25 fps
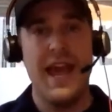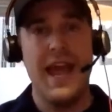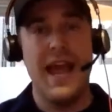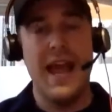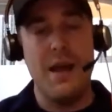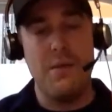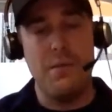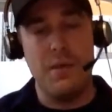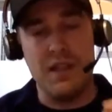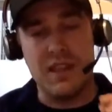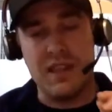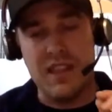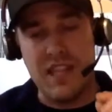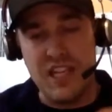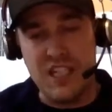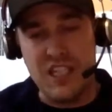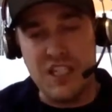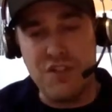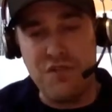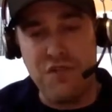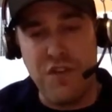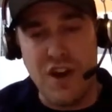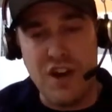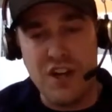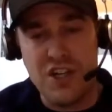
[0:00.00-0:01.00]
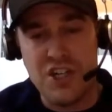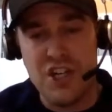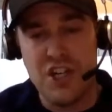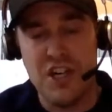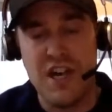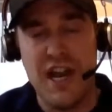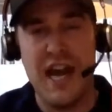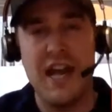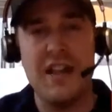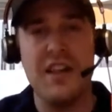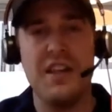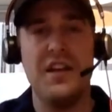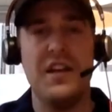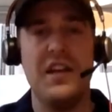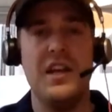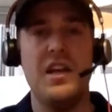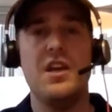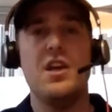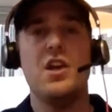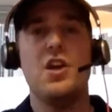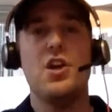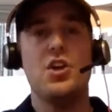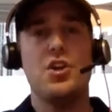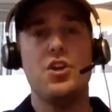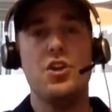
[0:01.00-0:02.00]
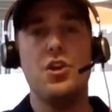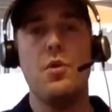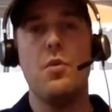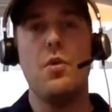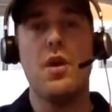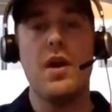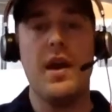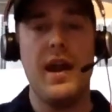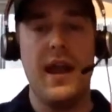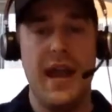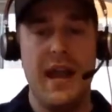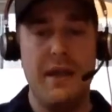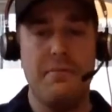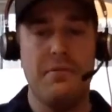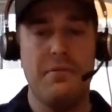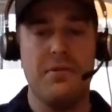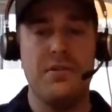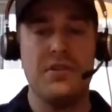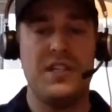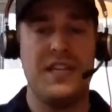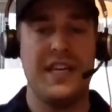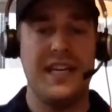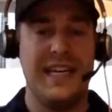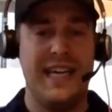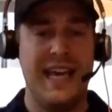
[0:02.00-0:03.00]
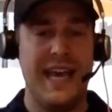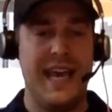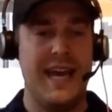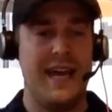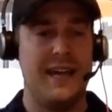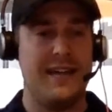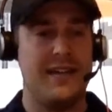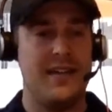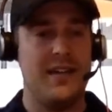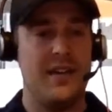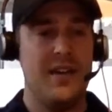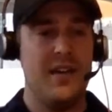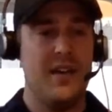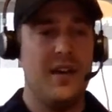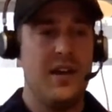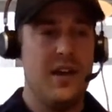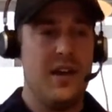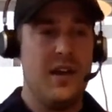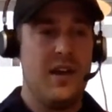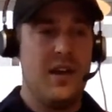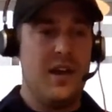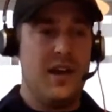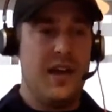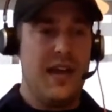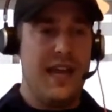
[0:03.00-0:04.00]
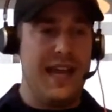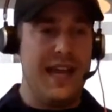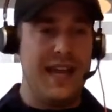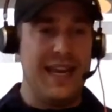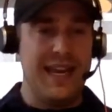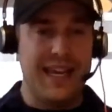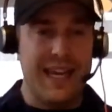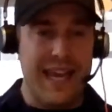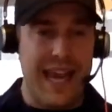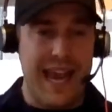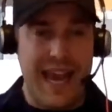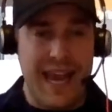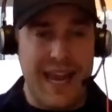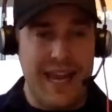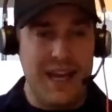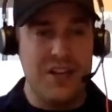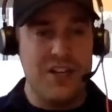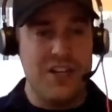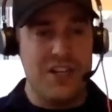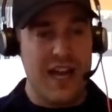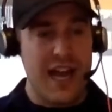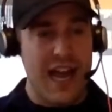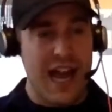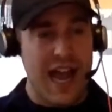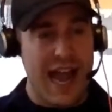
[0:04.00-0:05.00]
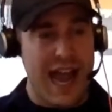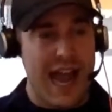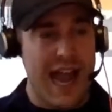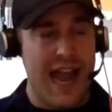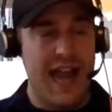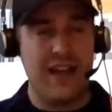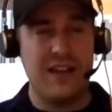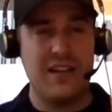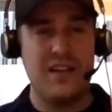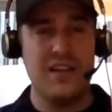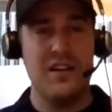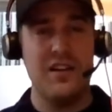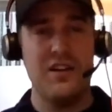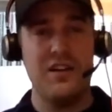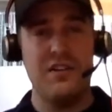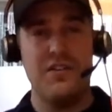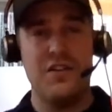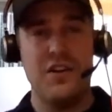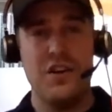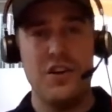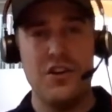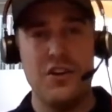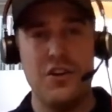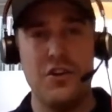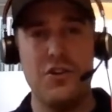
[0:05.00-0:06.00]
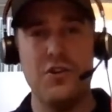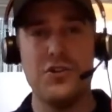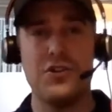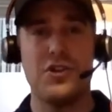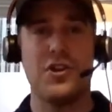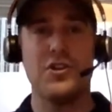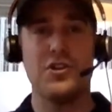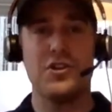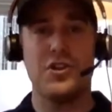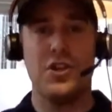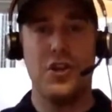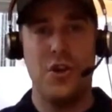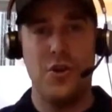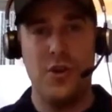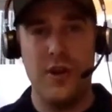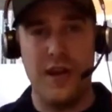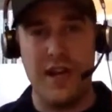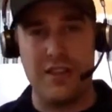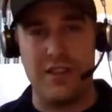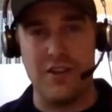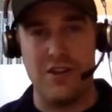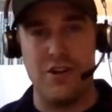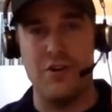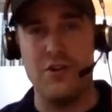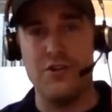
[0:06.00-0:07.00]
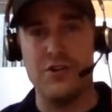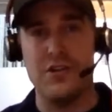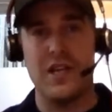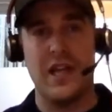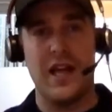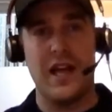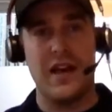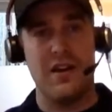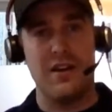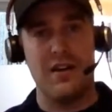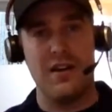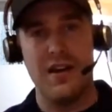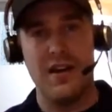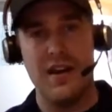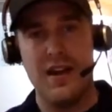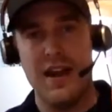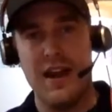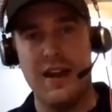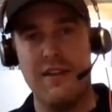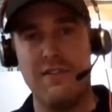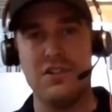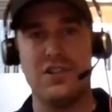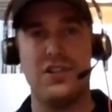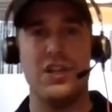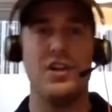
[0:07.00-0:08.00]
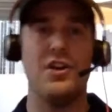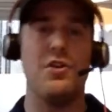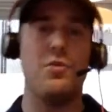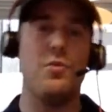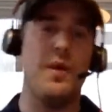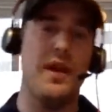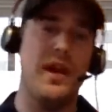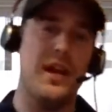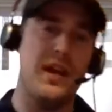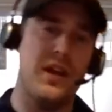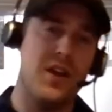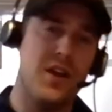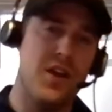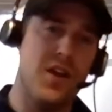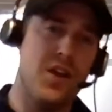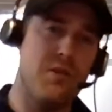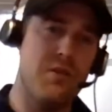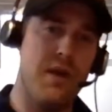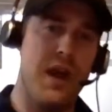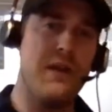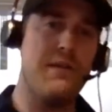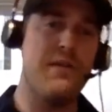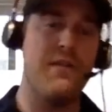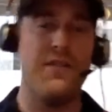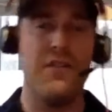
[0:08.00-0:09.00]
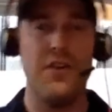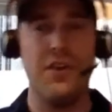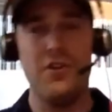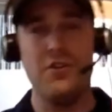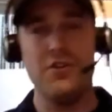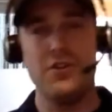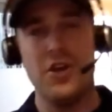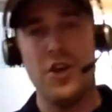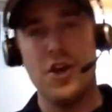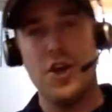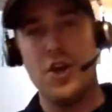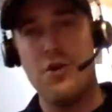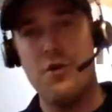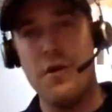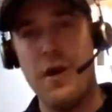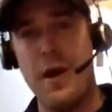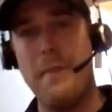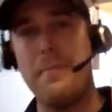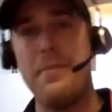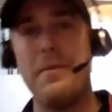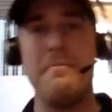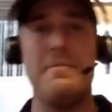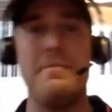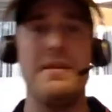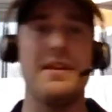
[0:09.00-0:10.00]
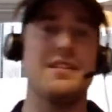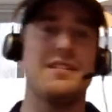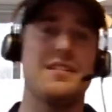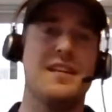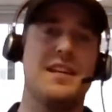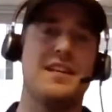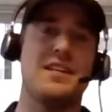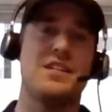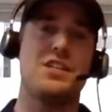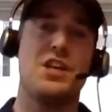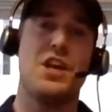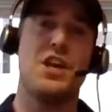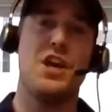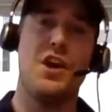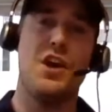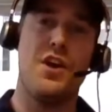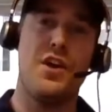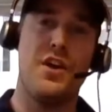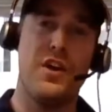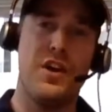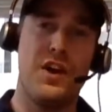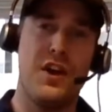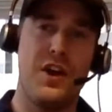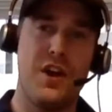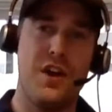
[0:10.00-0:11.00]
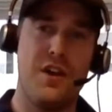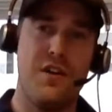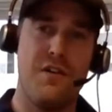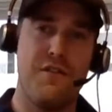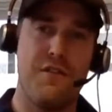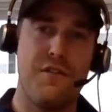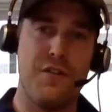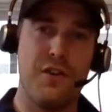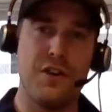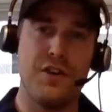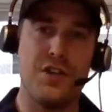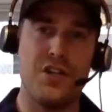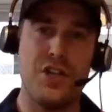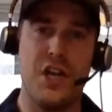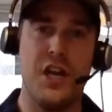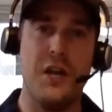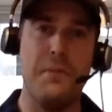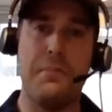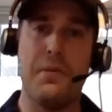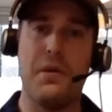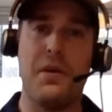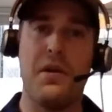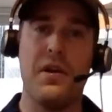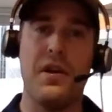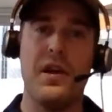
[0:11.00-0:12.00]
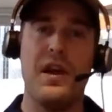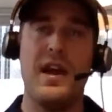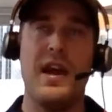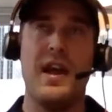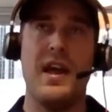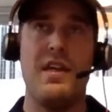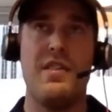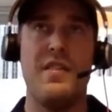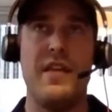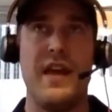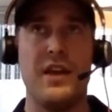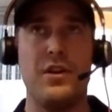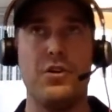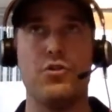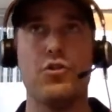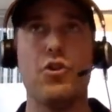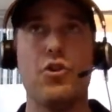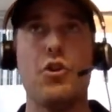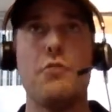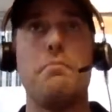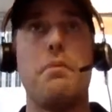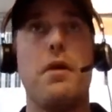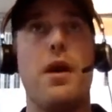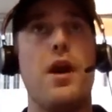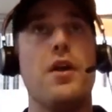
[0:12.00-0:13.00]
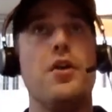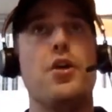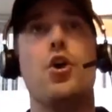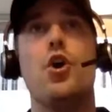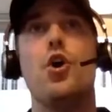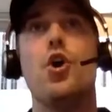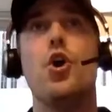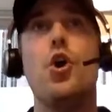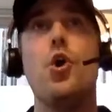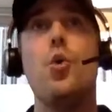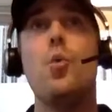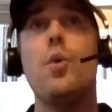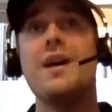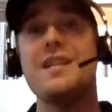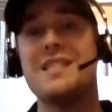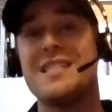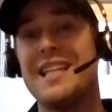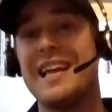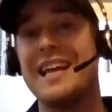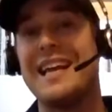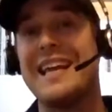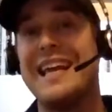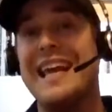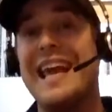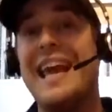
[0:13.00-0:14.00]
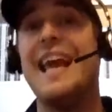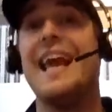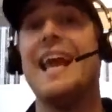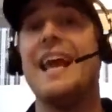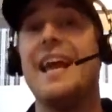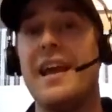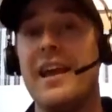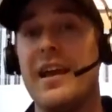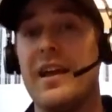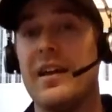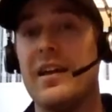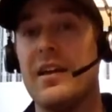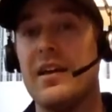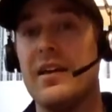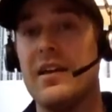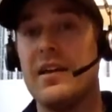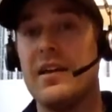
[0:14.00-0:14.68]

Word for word: And with this functionality, you are able to get engaged, active users who get the newsletter every single week, who write reviews, who help the business for cheaper than Groupon, who was the king,